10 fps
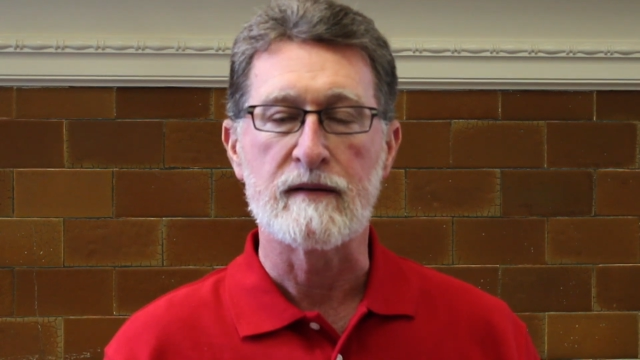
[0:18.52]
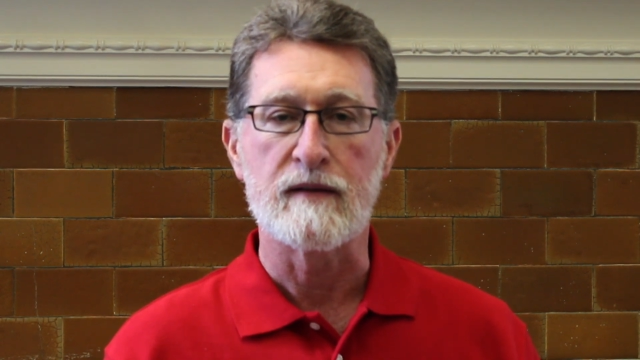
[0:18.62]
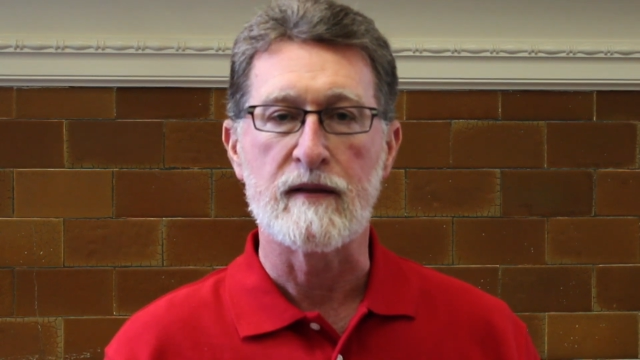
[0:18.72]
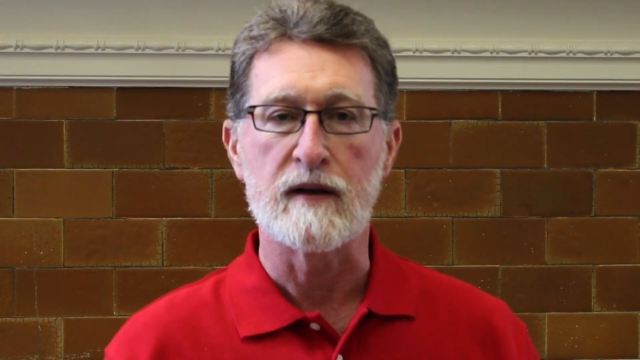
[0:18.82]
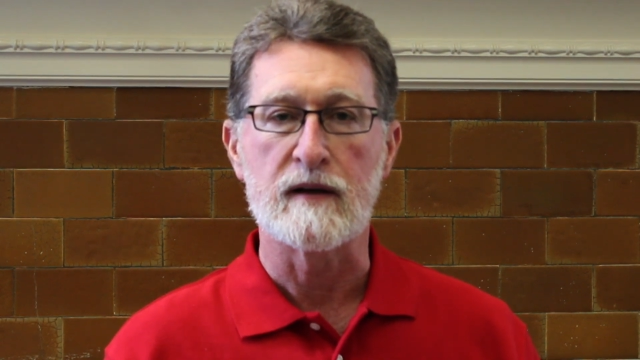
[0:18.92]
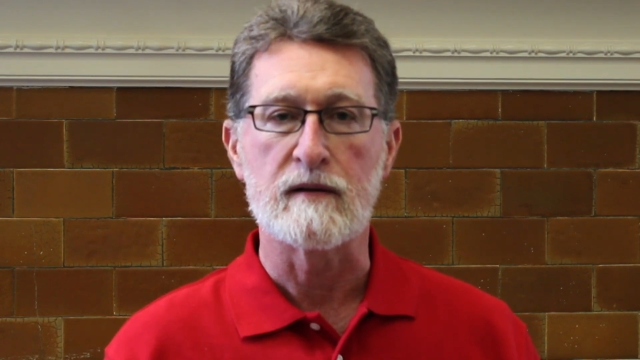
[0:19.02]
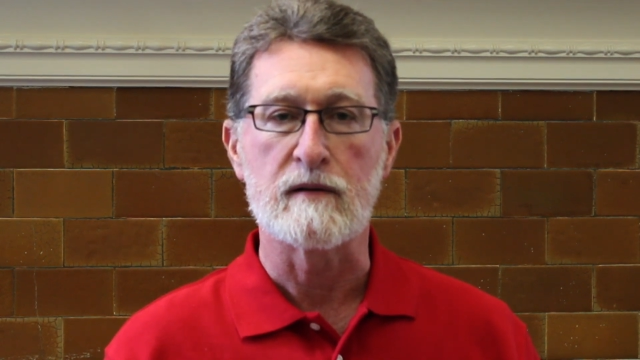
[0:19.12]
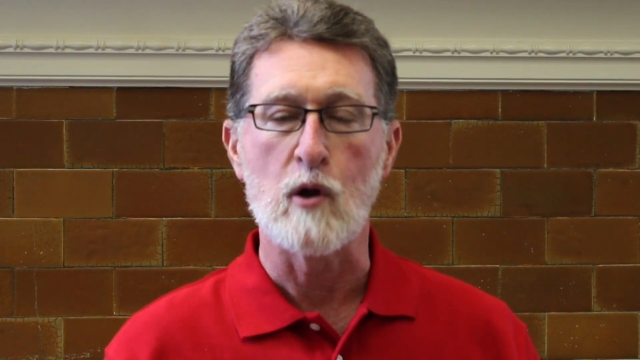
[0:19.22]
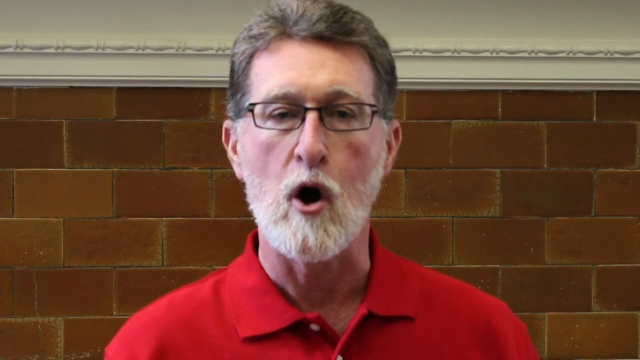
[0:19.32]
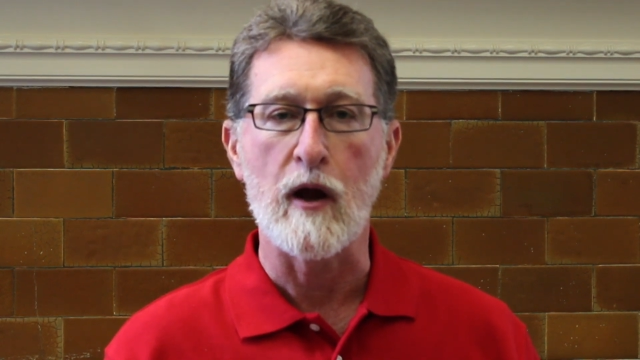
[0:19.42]
The
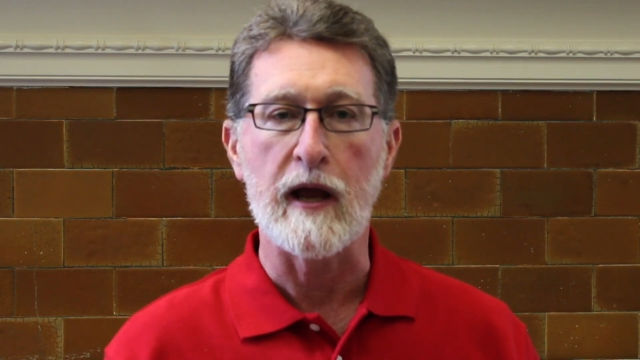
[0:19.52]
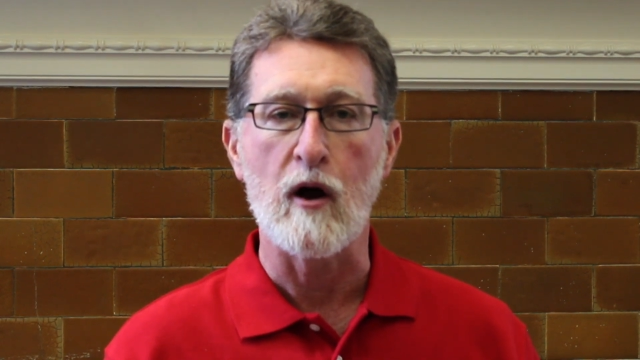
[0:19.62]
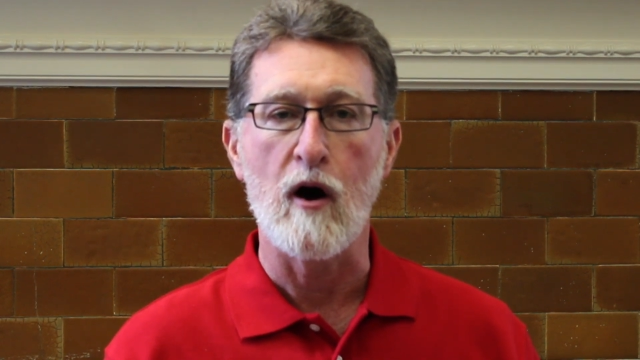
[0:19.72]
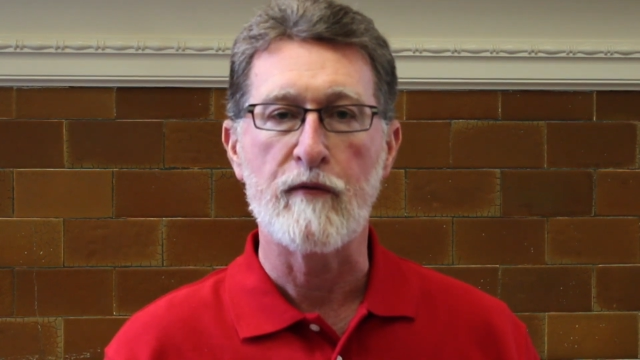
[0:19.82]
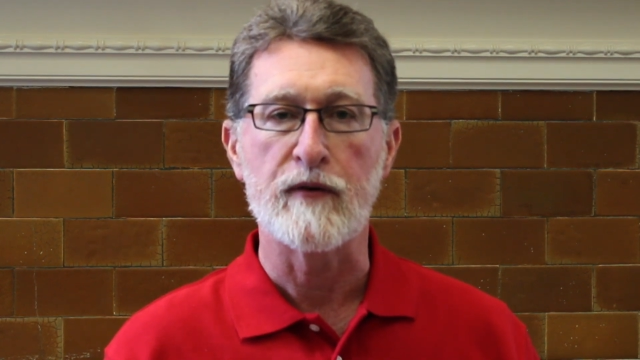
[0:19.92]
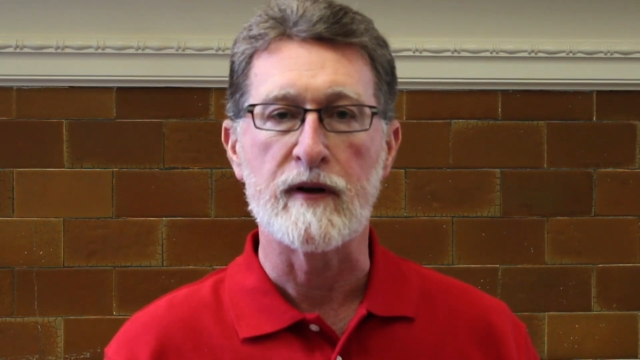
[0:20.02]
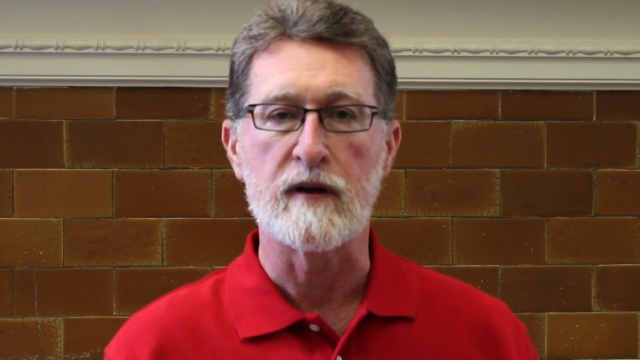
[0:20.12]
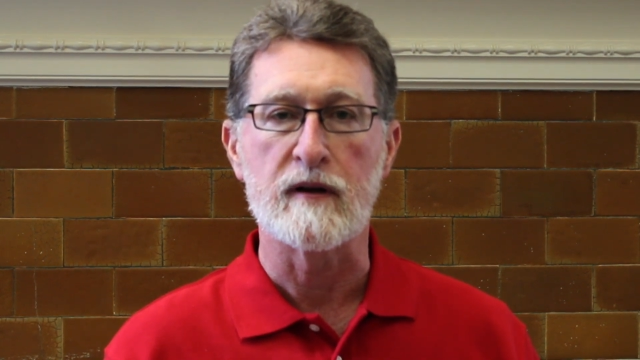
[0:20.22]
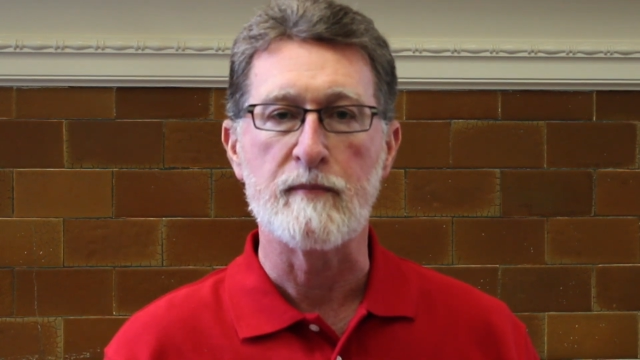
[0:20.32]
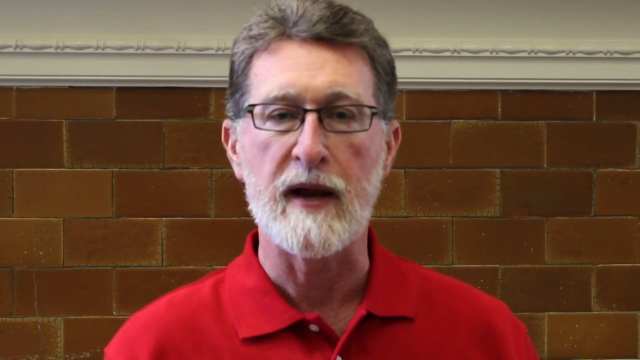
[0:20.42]
longing
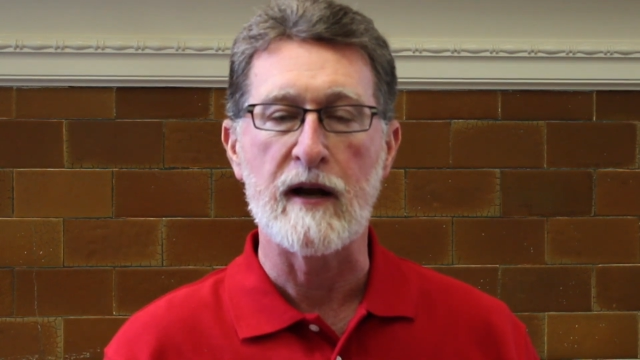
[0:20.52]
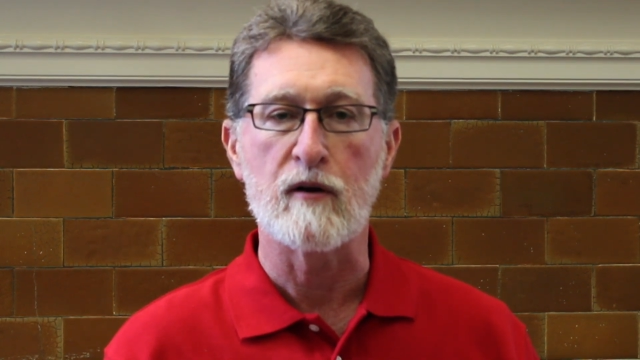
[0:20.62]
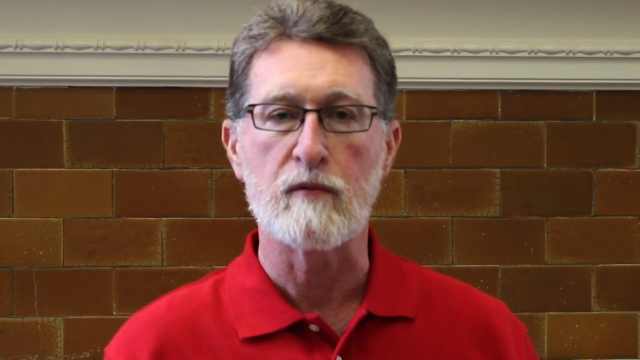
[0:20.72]
often made it